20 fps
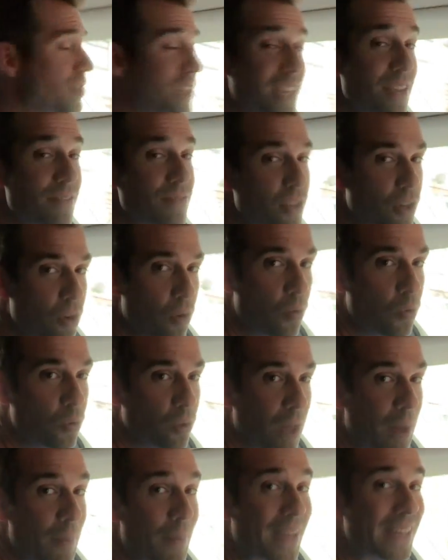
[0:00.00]
received a
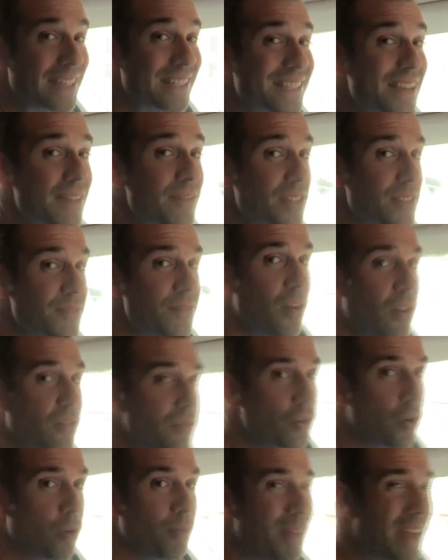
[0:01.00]
call about a
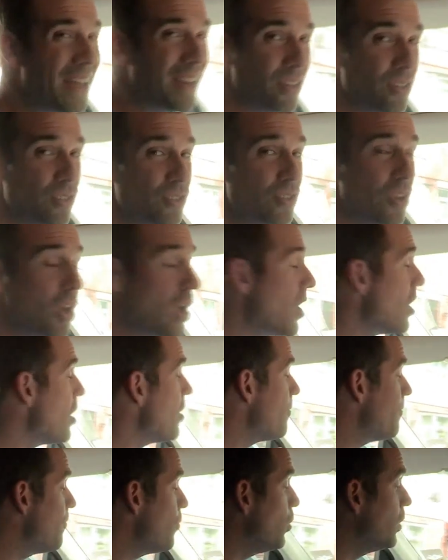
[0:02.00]
seventy-five-year-old man who's
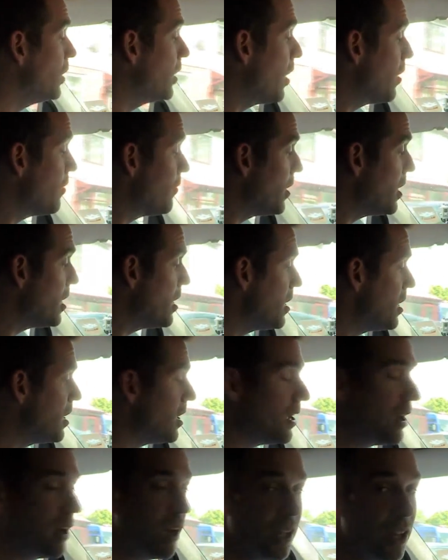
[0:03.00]
fallen over
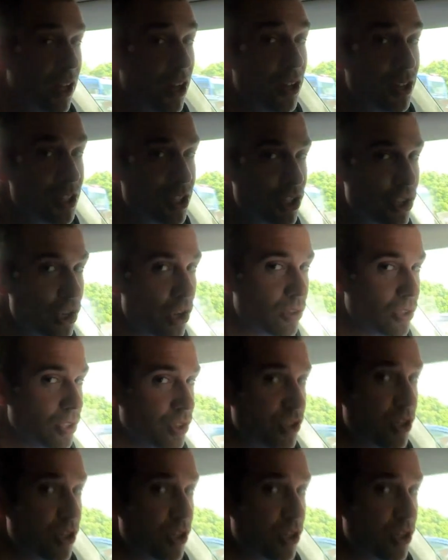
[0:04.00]
and hurt his shoulder.